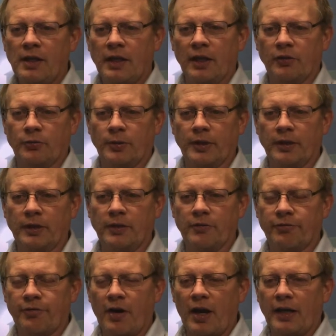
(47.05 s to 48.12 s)
as we get into
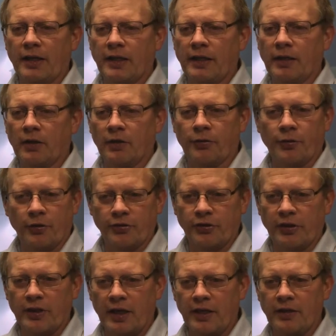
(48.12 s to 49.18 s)
Friday or
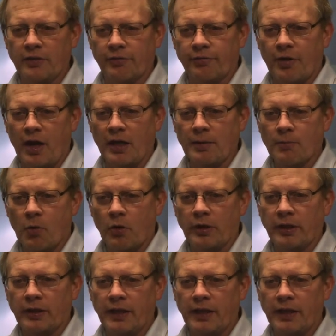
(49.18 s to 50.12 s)
Thursday night into Friday morning.